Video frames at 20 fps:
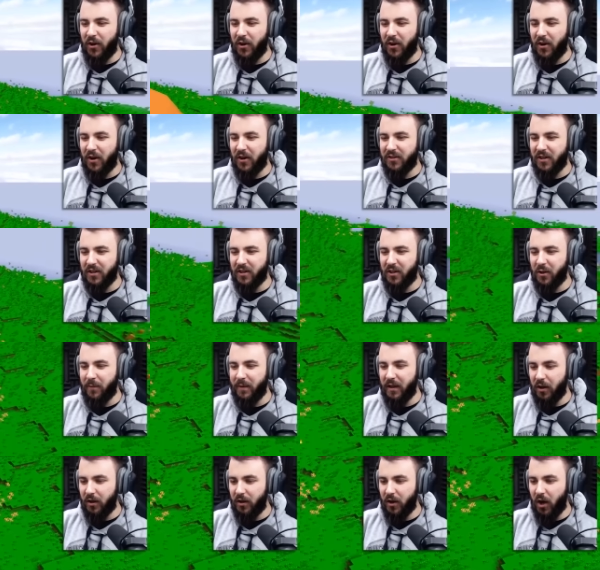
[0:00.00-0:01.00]
no, no. Don't kill me.
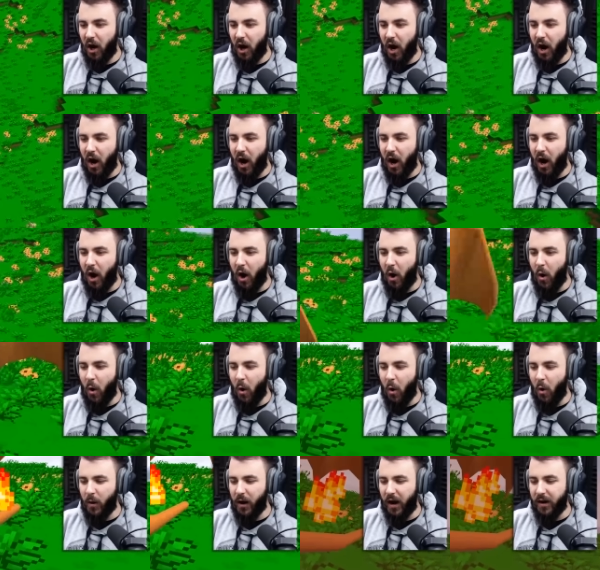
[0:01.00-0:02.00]

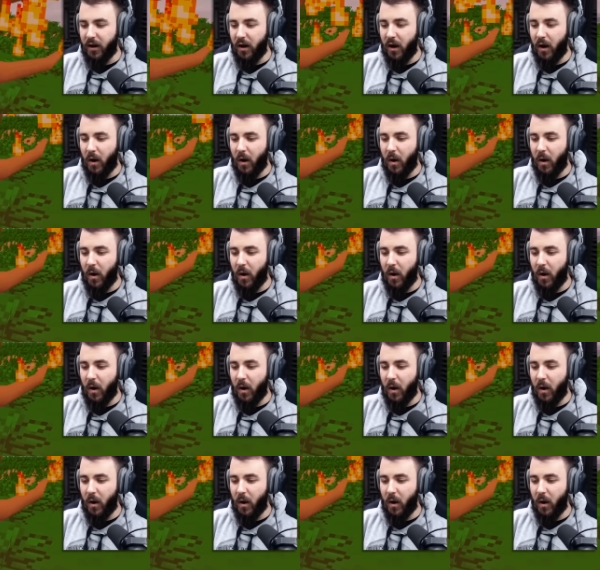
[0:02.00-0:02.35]
Oh, God.